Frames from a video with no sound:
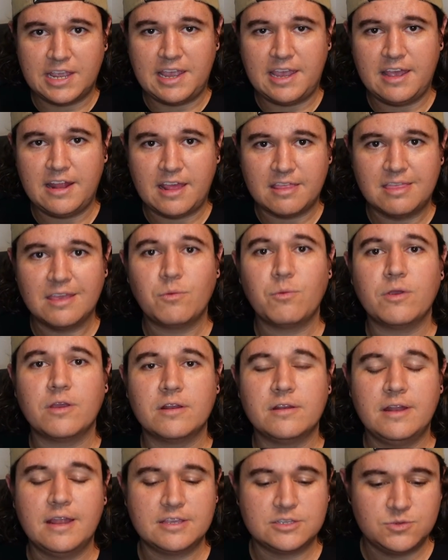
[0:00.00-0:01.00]
And I think we're
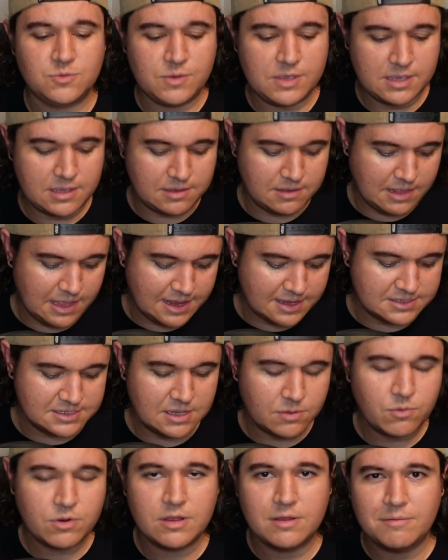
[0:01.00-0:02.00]
going to, next week, like I
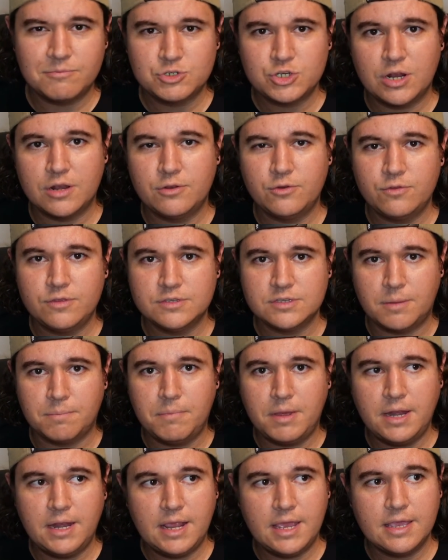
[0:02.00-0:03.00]
said, I'm trying to do these
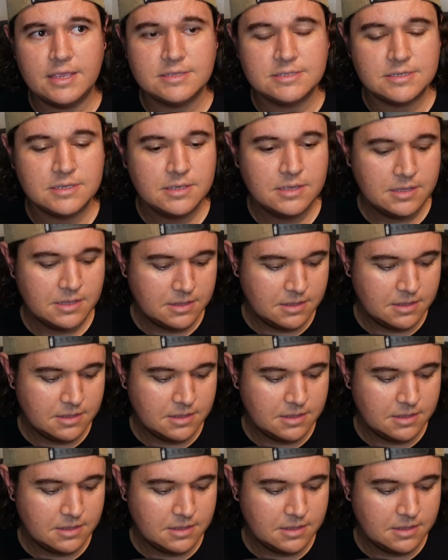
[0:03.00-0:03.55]
on Mondays.